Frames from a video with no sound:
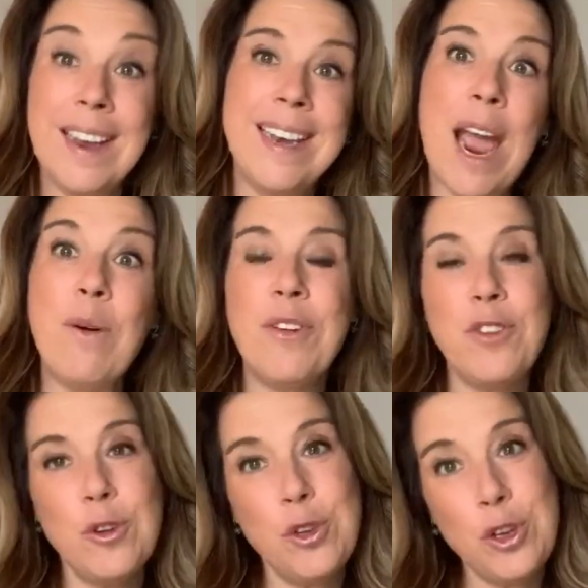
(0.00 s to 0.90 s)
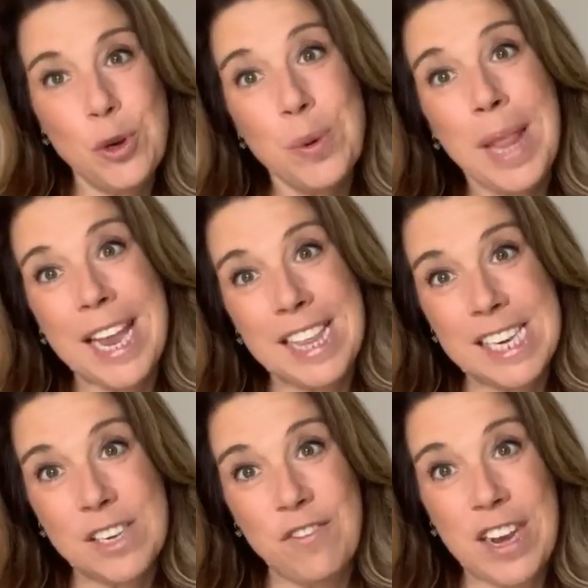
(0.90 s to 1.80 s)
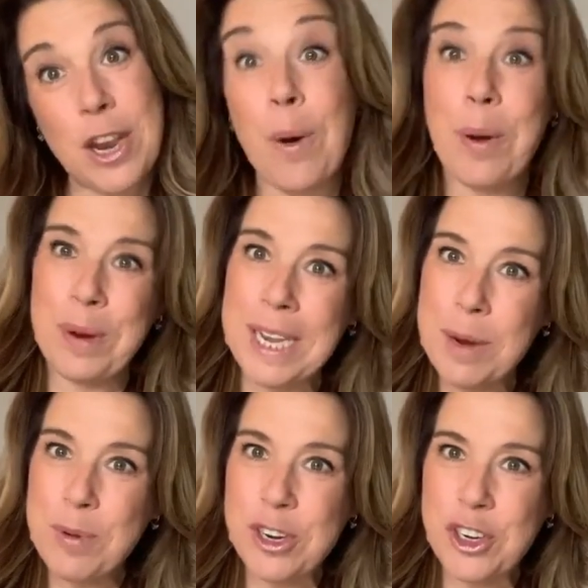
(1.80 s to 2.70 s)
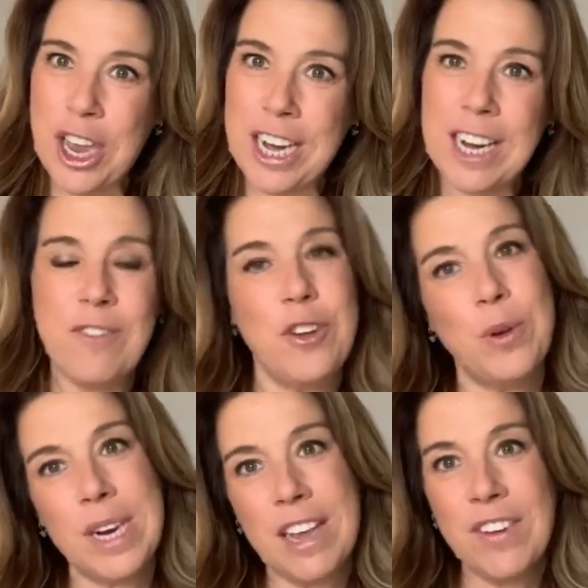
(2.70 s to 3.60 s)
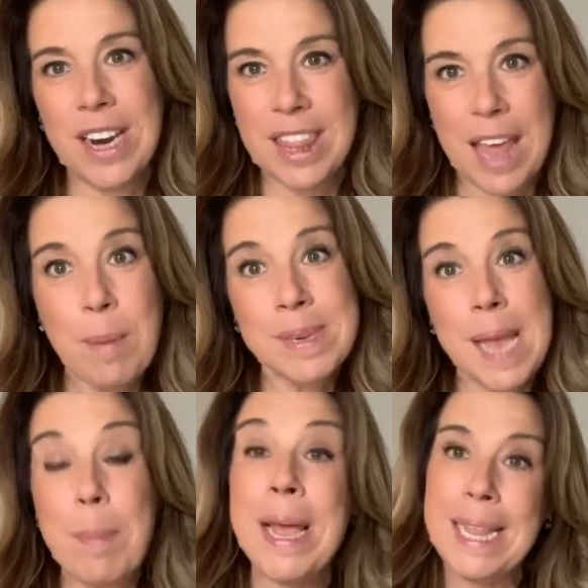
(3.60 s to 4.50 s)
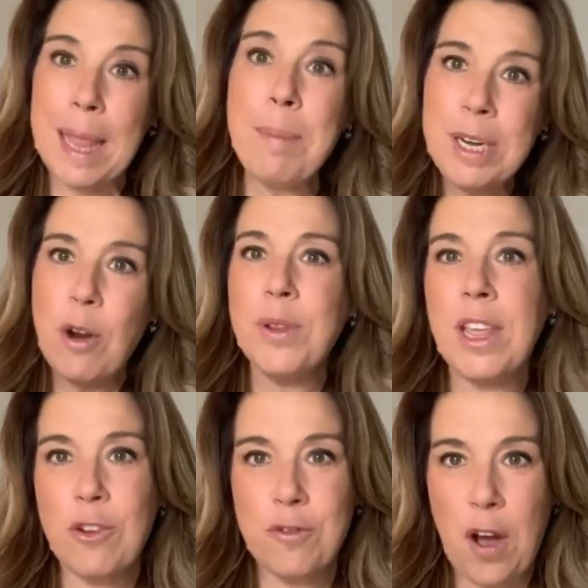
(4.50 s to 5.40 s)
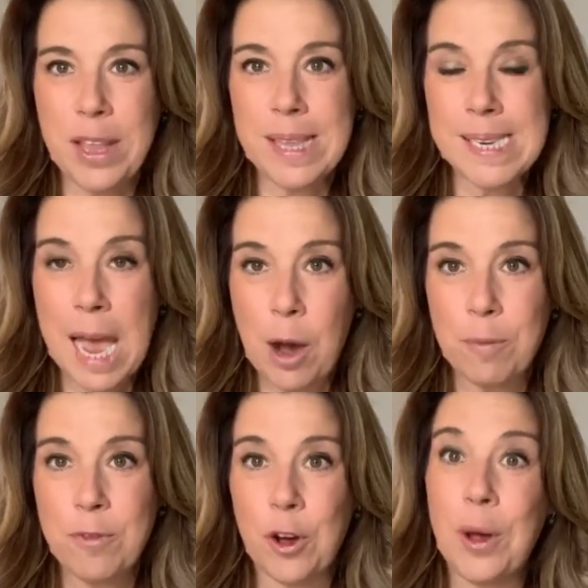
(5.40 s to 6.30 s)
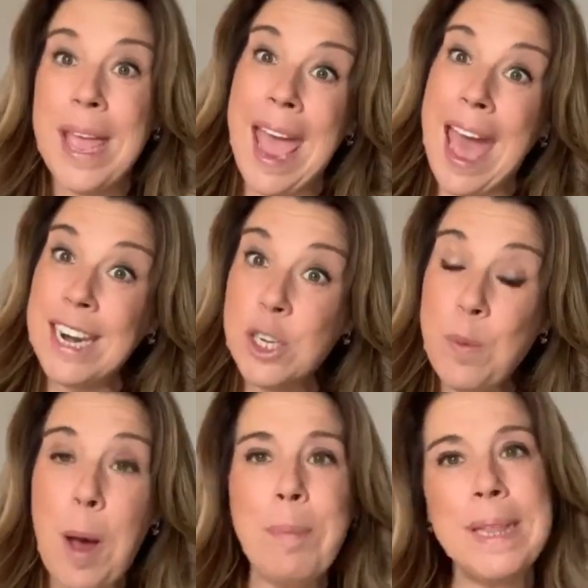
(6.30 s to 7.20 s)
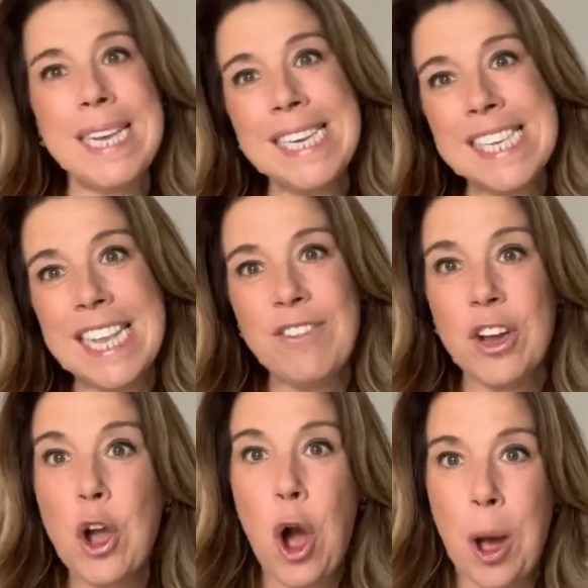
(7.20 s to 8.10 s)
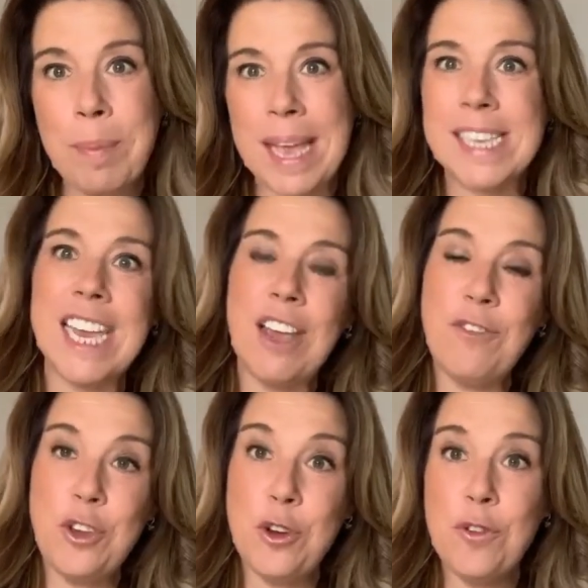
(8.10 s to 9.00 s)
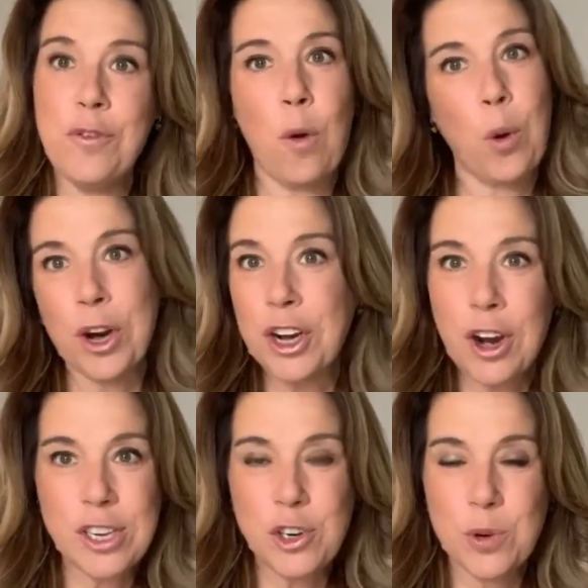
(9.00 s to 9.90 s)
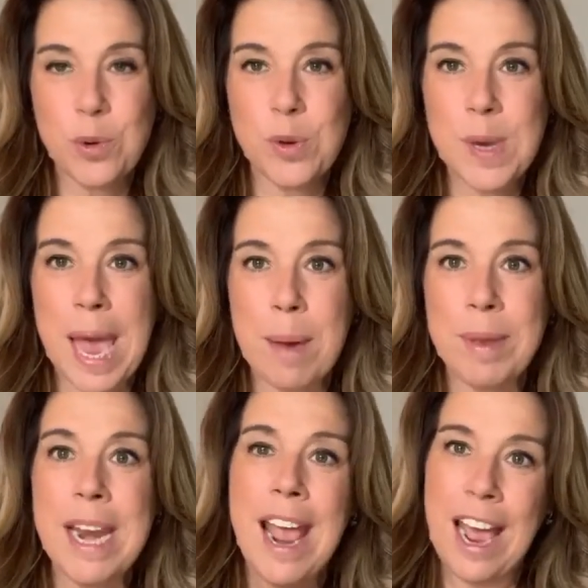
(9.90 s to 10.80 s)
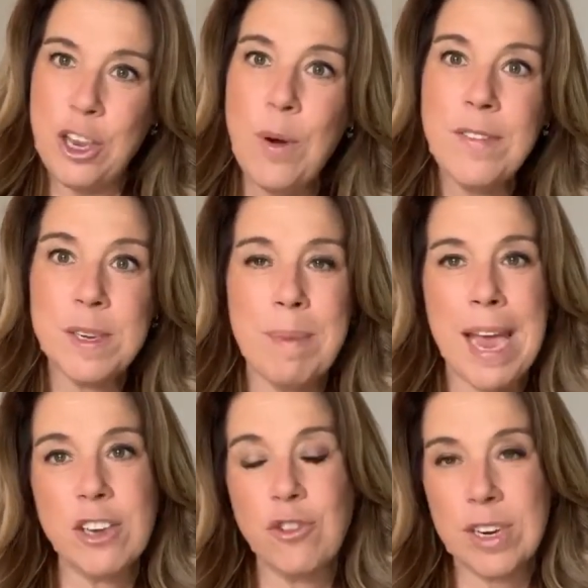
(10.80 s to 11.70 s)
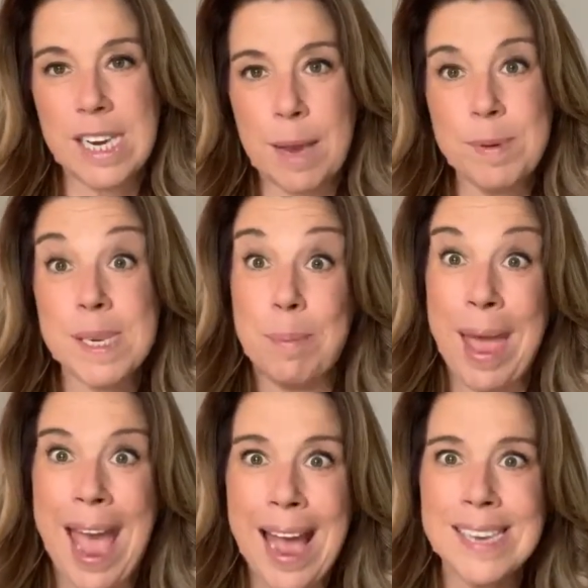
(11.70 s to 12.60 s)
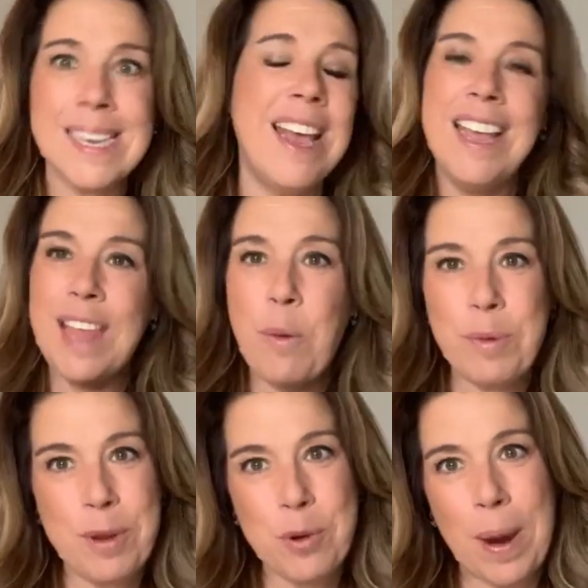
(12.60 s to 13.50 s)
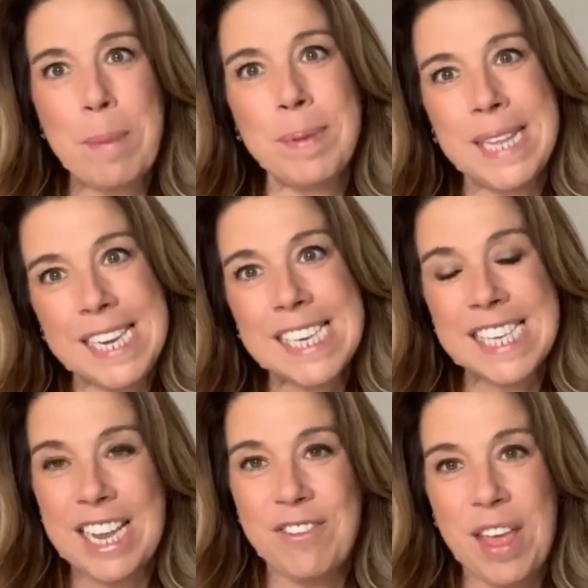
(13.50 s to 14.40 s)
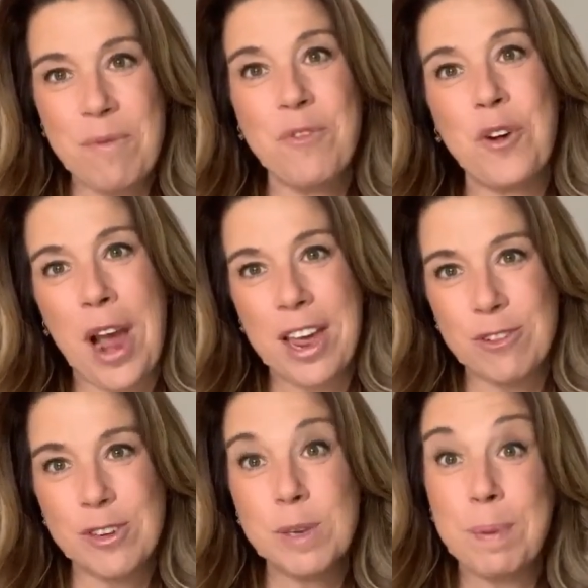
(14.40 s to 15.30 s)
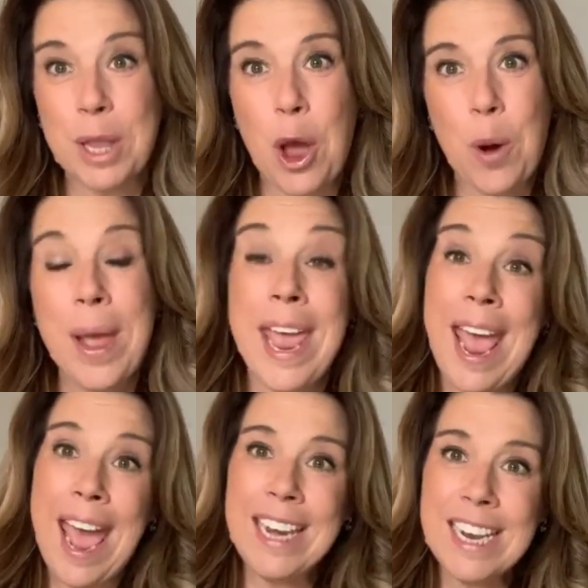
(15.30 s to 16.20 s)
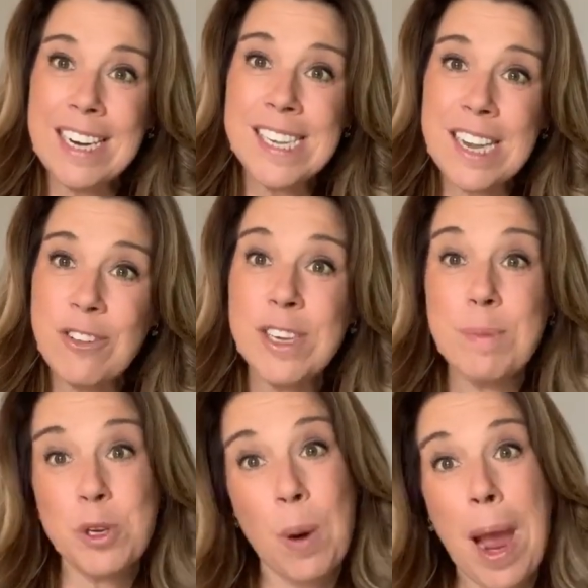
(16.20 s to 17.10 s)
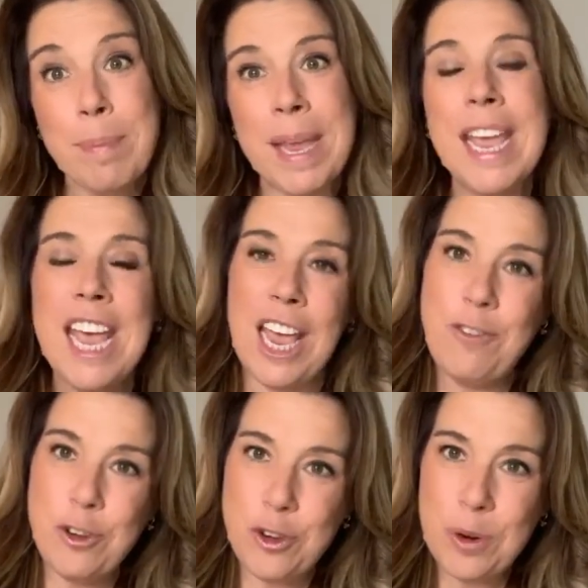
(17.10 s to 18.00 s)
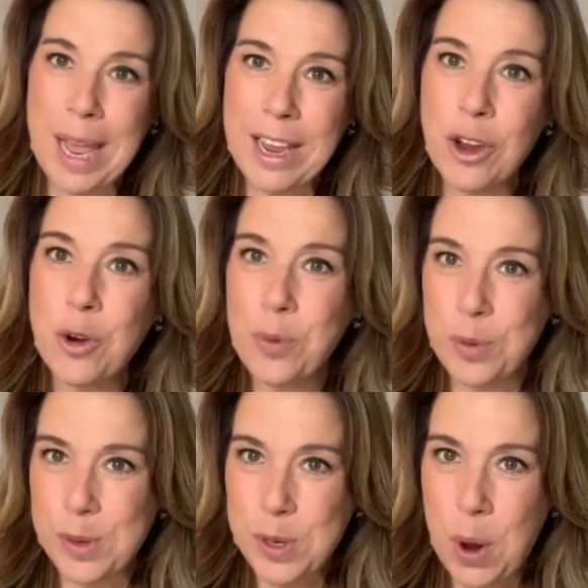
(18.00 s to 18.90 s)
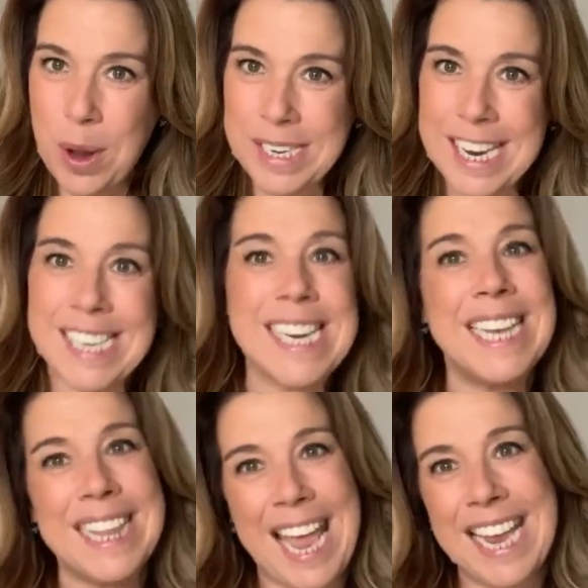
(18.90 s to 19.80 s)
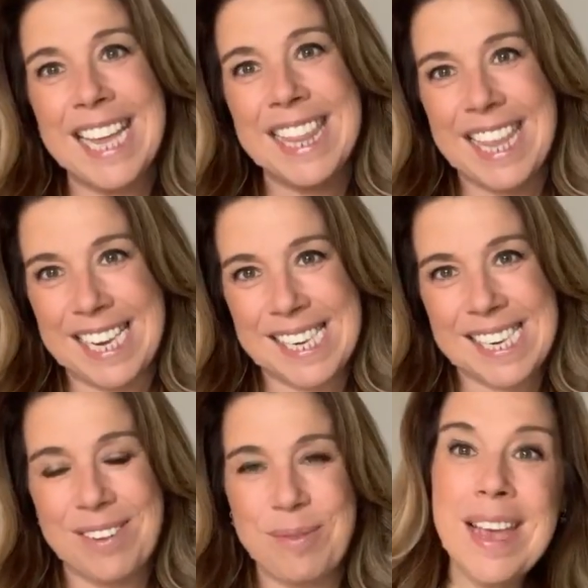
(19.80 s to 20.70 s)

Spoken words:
Now, if you do like this video, I really appreciate it if you can give it a thumbs up. Let me know that you find this helpful. And as well, please leave a comment if you've organized your cruise cabin and you have some extra tips, some hacks, that would be great. Please leave them for others below and consider subscribing if you do like cruise content like this.